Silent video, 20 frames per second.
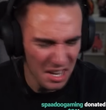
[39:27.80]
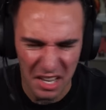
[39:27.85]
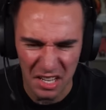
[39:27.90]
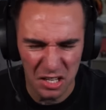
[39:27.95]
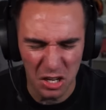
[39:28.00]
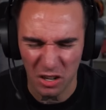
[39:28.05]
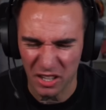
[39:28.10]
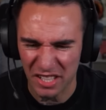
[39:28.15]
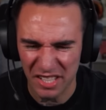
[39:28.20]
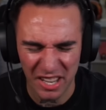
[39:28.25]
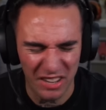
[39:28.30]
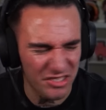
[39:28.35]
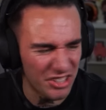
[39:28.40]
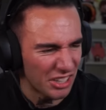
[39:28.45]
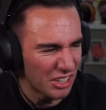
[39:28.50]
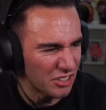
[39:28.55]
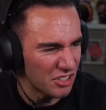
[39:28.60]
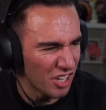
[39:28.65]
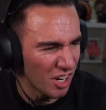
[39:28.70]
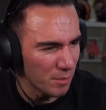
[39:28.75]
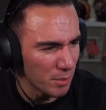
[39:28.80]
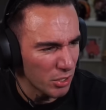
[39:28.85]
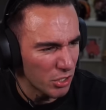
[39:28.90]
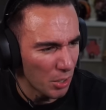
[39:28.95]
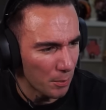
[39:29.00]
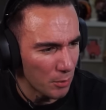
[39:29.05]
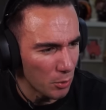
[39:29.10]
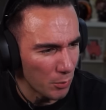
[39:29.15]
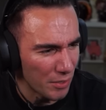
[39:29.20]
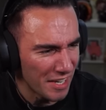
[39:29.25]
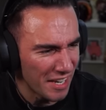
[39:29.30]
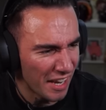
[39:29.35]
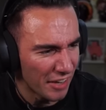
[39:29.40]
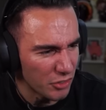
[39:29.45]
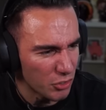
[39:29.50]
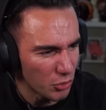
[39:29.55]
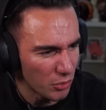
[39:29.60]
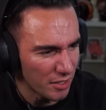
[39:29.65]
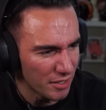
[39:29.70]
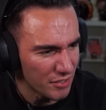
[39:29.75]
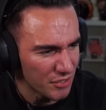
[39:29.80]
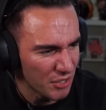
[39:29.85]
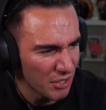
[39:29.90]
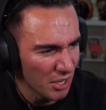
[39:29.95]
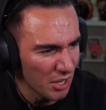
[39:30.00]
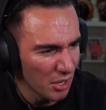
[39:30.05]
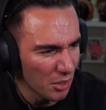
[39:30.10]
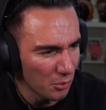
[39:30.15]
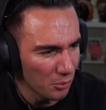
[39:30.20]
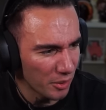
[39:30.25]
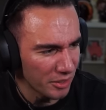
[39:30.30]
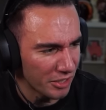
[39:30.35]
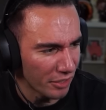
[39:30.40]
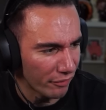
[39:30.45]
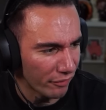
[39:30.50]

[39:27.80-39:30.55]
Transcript: Yo, this sounds like a WWE entrance. What the